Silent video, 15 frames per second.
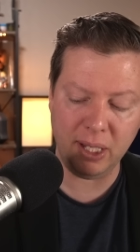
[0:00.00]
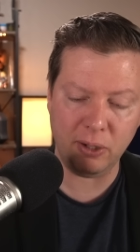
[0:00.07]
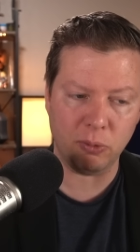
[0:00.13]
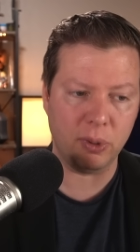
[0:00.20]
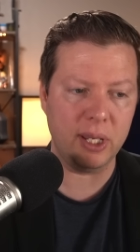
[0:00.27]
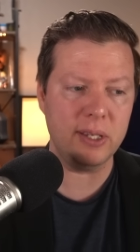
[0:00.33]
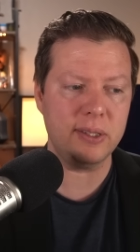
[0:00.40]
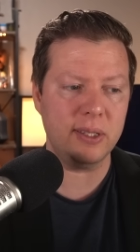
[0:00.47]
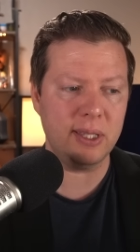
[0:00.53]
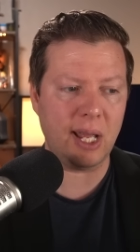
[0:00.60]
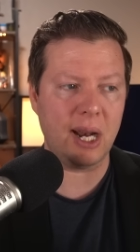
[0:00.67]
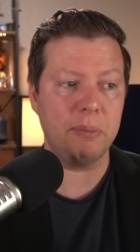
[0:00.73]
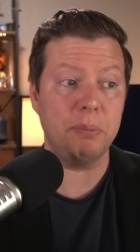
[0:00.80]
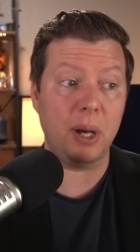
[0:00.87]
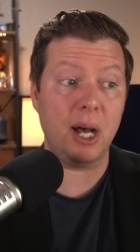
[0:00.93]
reason that
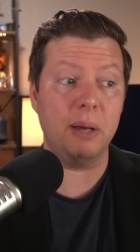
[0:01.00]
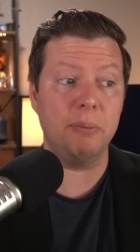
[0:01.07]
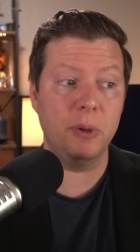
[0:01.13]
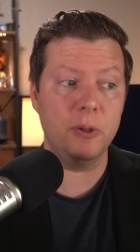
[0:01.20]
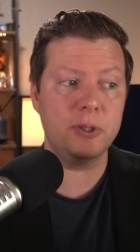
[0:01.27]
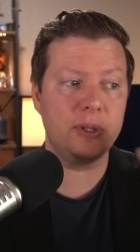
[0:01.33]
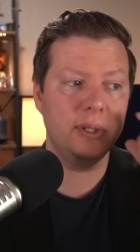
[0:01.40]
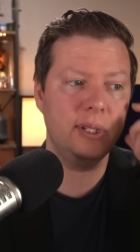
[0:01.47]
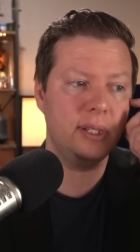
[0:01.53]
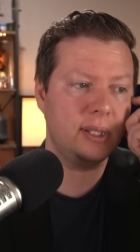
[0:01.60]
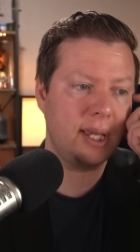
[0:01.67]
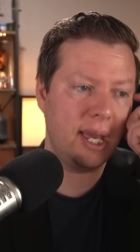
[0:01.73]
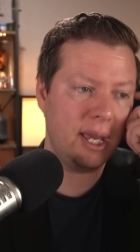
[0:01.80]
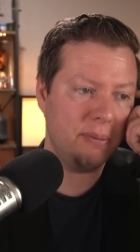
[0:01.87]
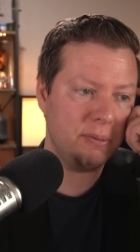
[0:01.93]
I bought most of these
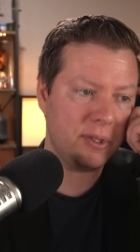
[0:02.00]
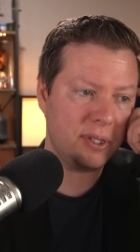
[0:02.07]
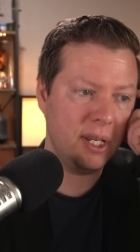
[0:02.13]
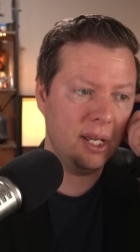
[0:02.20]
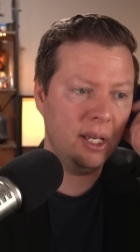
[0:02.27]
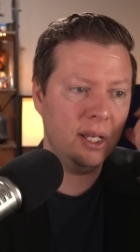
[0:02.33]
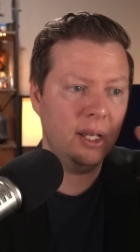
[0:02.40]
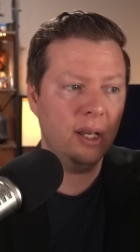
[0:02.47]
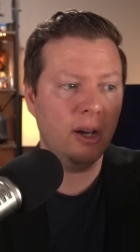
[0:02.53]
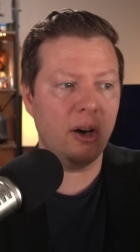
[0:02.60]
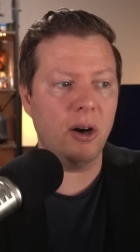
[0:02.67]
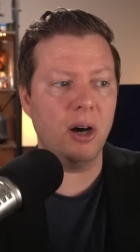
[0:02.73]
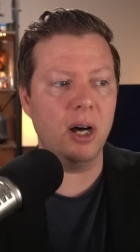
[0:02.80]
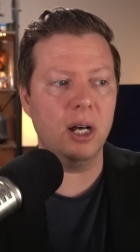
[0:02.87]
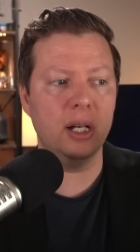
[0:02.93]
games
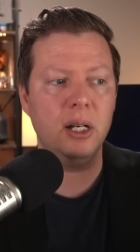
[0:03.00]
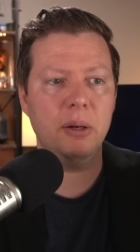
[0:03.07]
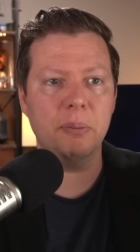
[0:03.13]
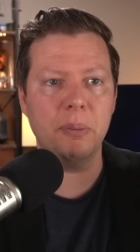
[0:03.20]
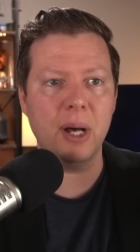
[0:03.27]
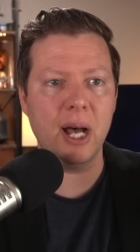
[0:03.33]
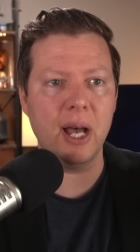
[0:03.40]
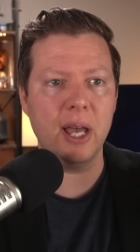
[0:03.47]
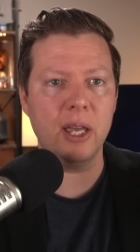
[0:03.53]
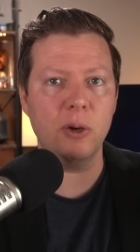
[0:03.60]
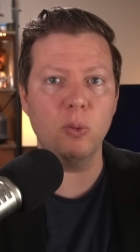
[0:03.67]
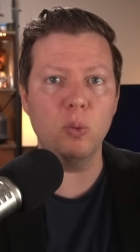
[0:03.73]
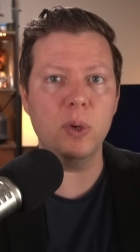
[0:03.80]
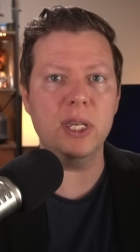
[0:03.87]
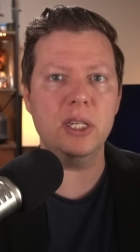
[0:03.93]
on my
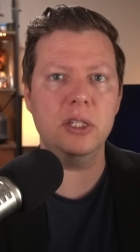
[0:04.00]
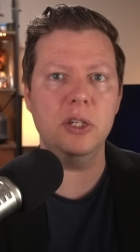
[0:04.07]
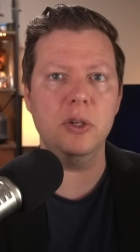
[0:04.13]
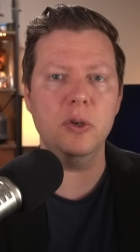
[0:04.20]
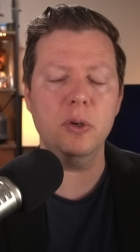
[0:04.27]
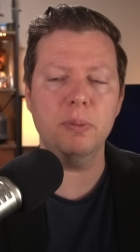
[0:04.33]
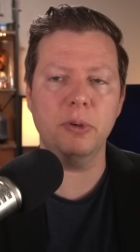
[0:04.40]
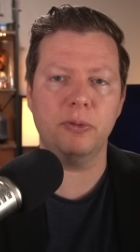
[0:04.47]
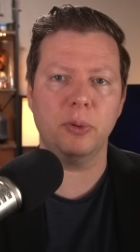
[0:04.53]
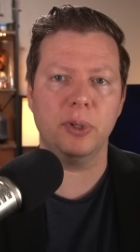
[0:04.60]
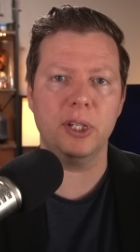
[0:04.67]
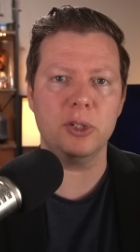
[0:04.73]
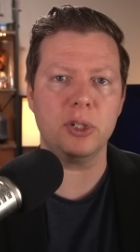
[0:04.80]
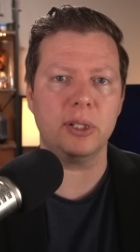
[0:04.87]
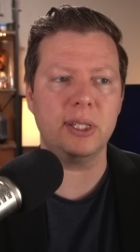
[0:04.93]
Wii U before
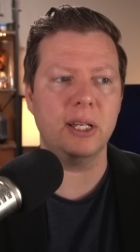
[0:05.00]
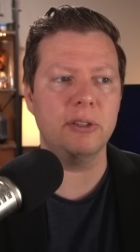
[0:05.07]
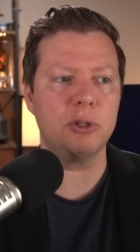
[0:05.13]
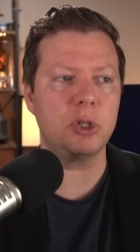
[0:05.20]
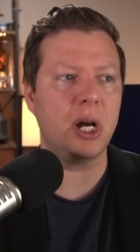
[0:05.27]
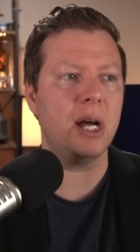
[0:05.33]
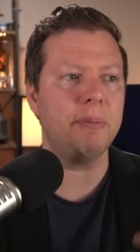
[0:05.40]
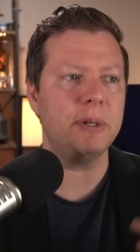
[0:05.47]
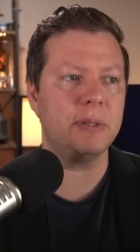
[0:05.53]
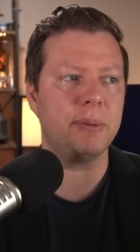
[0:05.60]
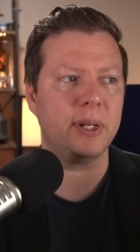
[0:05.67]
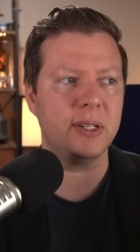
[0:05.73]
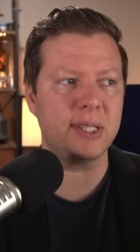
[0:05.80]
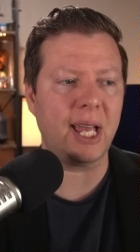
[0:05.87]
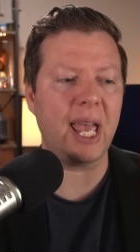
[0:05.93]
they shut down the shop is
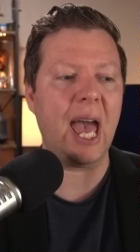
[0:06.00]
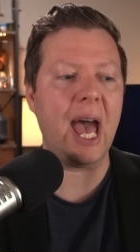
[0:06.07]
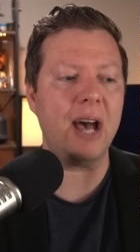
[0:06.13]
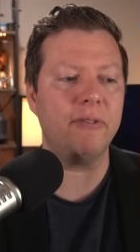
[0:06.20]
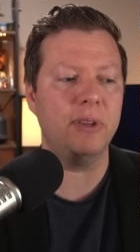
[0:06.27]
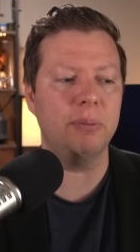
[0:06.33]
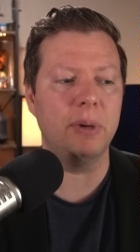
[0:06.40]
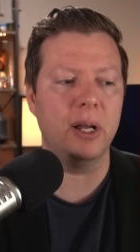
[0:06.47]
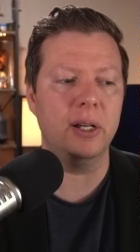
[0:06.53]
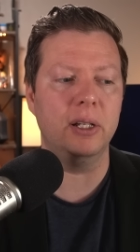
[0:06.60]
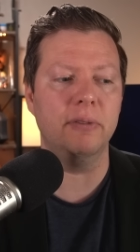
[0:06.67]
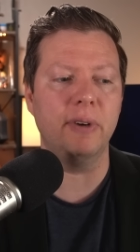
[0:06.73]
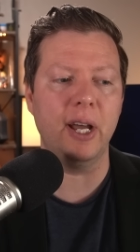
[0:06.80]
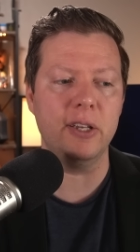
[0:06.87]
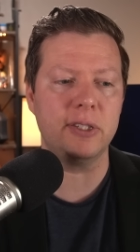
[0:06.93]
because I have them on a
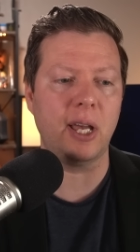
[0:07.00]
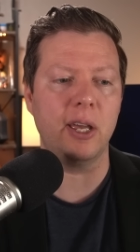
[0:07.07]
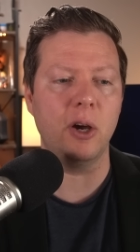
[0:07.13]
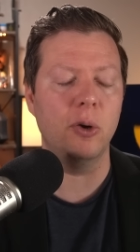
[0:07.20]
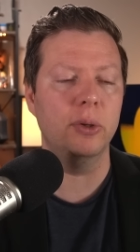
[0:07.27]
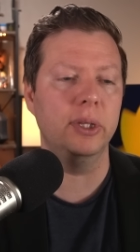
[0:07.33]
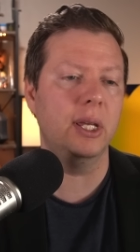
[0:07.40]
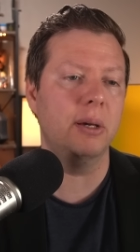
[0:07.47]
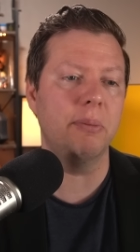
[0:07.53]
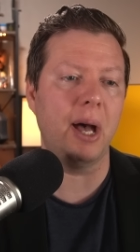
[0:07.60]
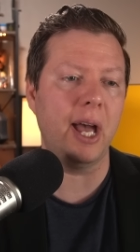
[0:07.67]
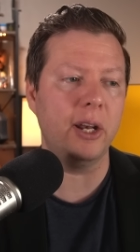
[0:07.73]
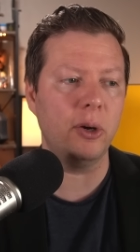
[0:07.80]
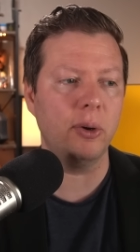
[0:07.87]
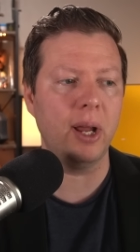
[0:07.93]
device. I own them.
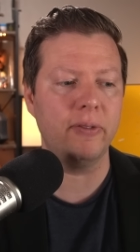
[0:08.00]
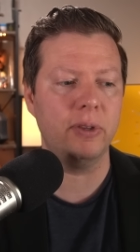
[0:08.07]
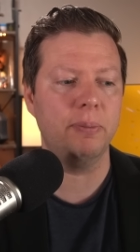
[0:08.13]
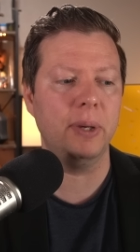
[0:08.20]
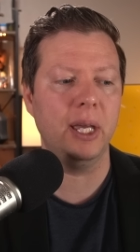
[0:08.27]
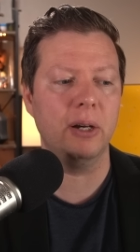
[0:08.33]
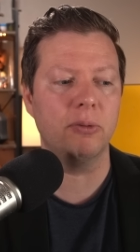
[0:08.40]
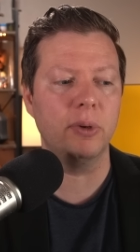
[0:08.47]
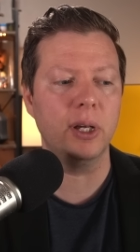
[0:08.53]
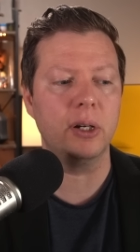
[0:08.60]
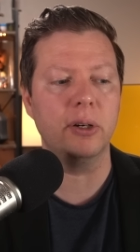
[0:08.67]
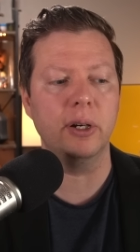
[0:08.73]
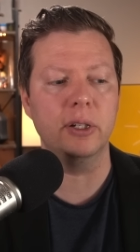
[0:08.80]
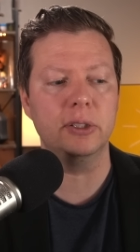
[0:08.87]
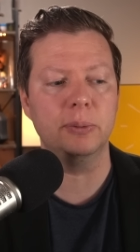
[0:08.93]
I don't have to pay a
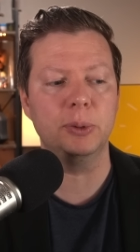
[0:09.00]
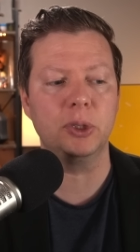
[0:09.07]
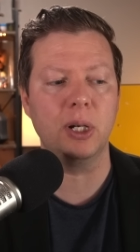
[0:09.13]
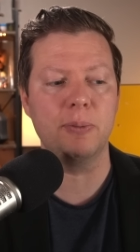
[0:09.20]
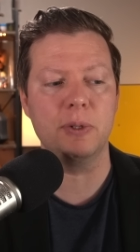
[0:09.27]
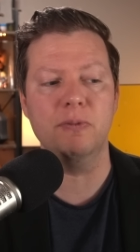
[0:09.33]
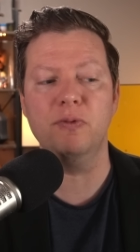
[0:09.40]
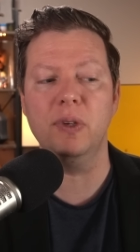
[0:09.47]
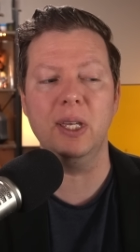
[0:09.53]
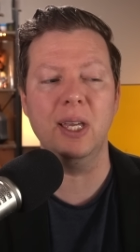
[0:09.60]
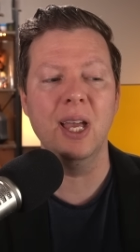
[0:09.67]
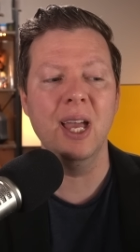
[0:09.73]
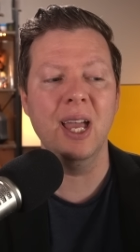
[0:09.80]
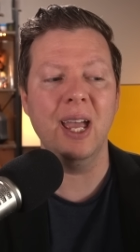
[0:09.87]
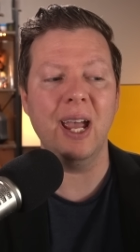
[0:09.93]
reoccurring subscription fee.
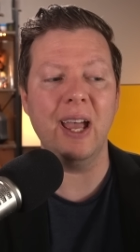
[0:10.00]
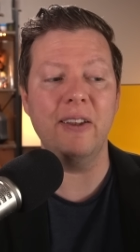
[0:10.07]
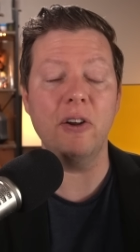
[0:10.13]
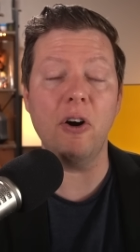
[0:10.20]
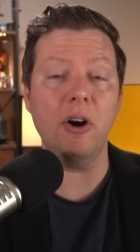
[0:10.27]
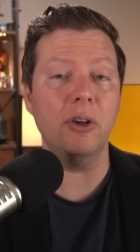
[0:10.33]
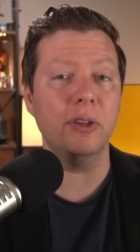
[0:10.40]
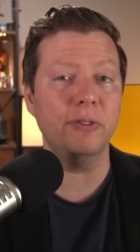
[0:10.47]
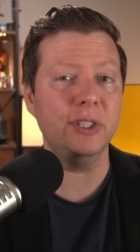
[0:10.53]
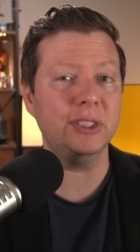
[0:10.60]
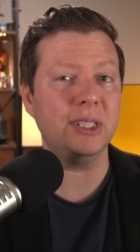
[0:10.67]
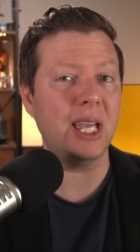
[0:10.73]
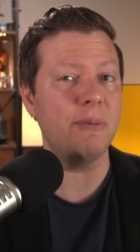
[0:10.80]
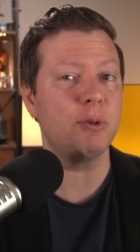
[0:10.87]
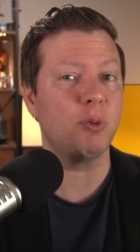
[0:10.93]
And all of
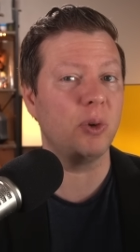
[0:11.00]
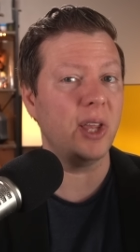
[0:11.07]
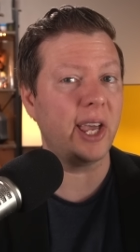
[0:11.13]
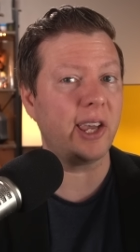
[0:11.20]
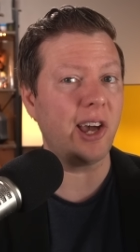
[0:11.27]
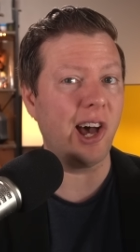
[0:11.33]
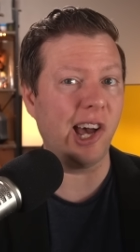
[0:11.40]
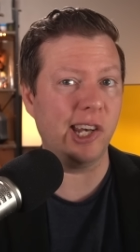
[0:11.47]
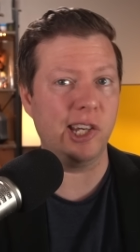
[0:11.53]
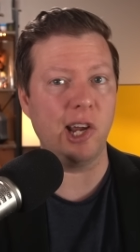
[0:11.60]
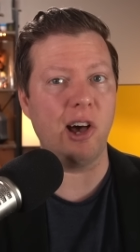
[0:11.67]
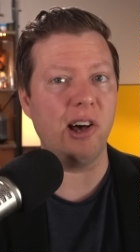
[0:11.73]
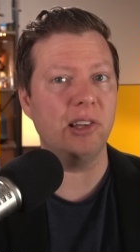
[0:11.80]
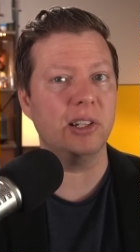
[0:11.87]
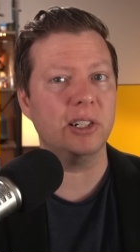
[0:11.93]
these games were like a
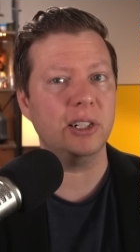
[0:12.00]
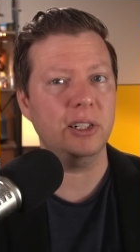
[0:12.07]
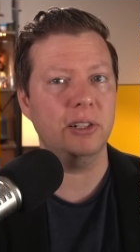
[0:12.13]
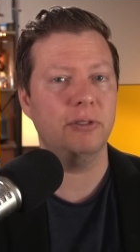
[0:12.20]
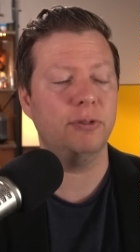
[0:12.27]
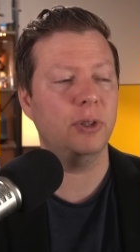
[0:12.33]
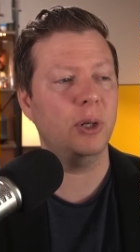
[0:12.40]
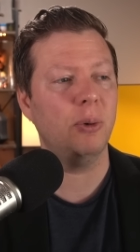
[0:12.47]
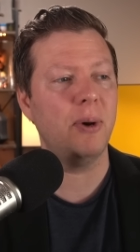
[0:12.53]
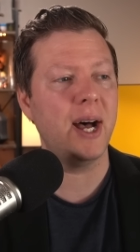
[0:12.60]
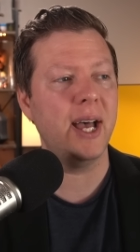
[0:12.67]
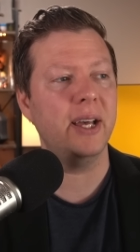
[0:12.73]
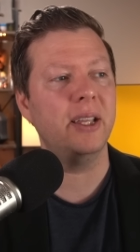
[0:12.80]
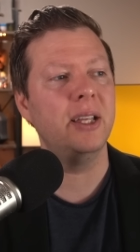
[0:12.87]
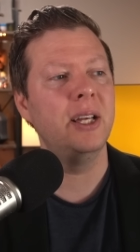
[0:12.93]
dollar for a
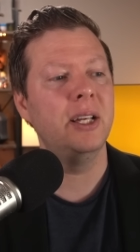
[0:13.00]
while.